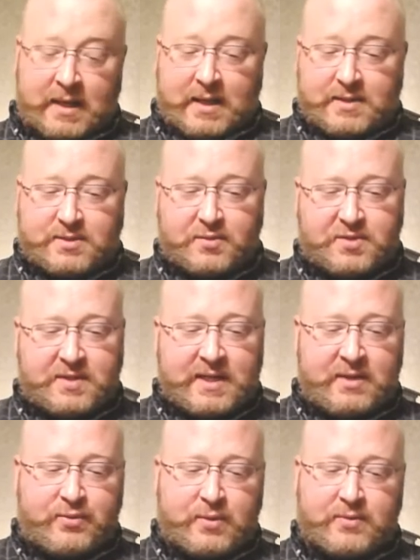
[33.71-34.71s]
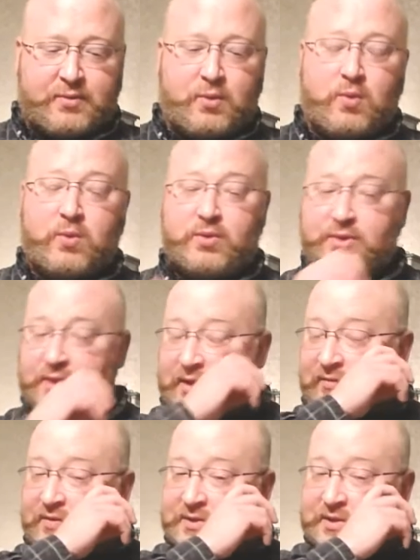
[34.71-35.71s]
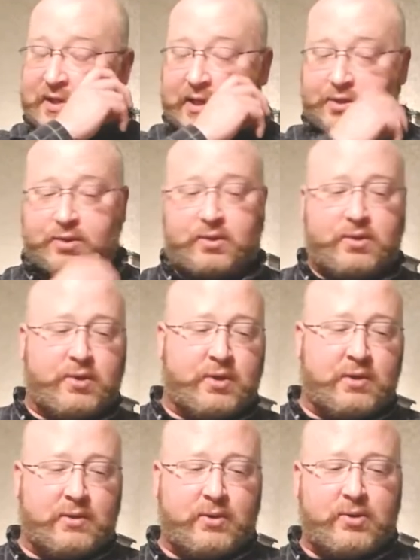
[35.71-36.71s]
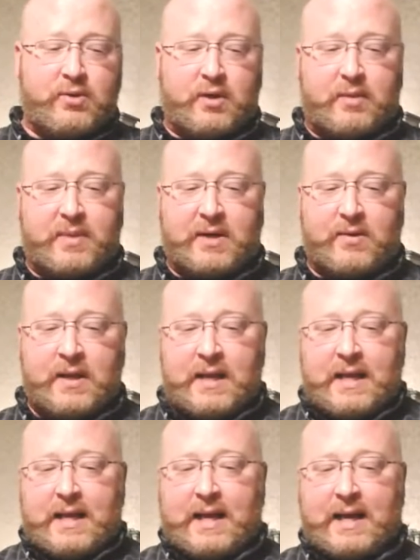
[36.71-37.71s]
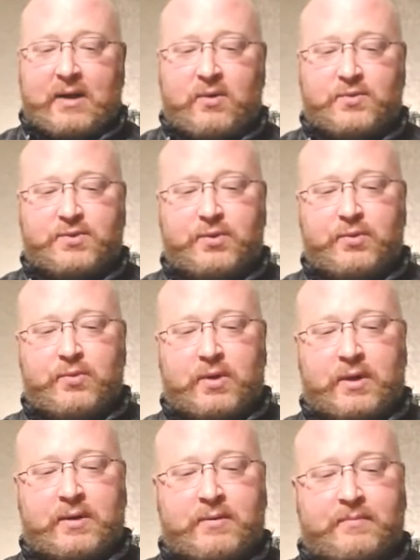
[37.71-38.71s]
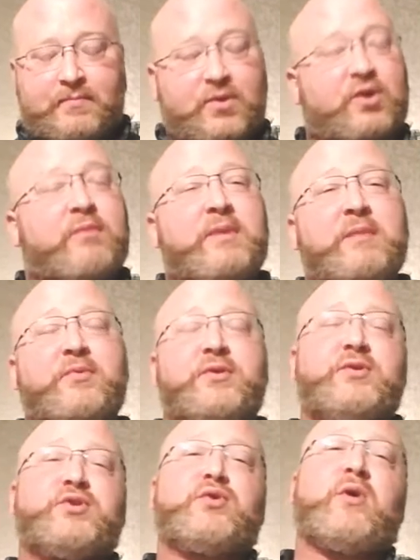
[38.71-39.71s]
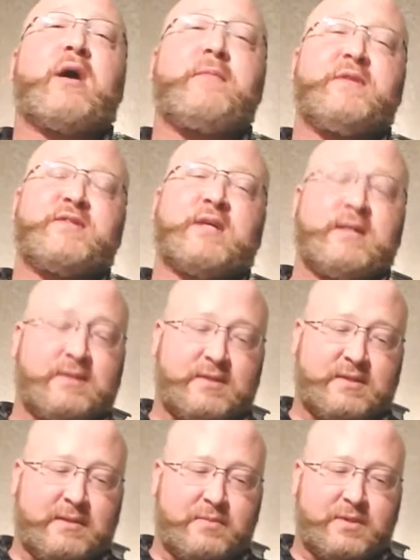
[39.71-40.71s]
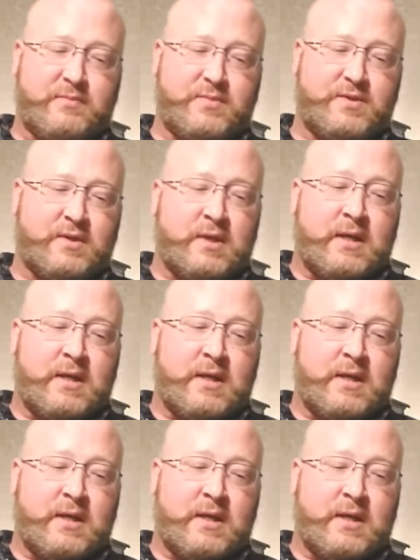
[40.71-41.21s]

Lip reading: So, today, throughout the course of this lecture, you're going to learn about how to, you're going to be able to describe the signs and symptoms,